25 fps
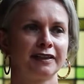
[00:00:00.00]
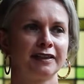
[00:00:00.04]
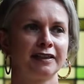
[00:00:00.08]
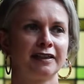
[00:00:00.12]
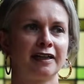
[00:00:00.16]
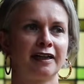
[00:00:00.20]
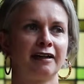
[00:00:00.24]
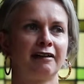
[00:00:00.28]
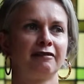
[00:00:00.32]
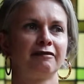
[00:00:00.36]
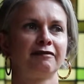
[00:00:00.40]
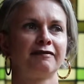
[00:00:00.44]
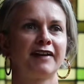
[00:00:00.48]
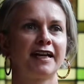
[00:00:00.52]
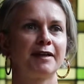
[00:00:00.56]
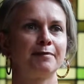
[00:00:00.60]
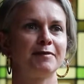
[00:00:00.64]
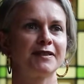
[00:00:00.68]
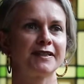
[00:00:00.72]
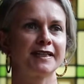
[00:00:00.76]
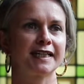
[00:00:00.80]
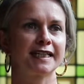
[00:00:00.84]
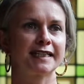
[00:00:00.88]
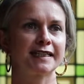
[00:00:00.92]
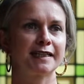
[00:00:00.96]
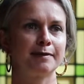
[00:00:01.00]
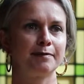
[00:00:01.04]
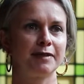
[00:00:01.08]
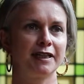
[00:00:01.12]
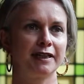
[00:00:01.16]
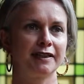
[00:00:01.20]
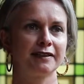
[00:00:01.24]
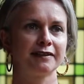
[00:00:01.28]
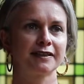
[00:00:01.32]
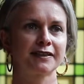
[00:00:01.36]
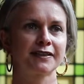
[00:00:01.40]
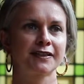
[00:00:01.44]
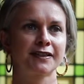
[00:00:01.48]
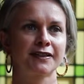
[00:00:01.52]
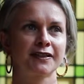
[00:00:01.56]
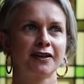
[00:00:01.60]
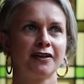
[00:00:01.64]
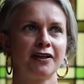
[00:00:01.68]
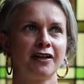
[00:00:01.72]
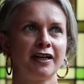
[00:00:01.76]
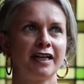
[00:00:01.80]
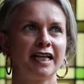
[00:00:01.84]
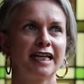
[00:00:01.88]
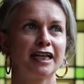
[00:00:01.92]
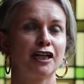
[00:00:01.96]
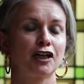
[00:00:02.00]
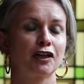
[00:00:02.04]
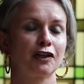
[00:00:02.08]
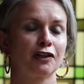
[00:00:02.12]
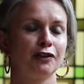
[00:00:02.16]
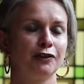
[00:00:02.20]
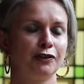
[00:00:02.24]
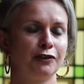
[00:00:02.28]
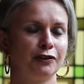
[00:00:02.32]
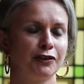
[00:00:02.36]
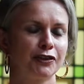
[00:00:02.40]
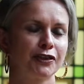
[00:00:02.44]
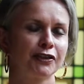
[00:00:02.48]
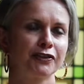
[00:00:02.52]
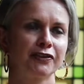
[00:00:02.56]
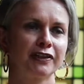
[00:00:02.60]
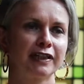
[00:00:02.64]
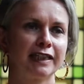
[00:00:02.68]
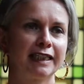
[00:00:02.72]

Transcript: our famous exhibits include the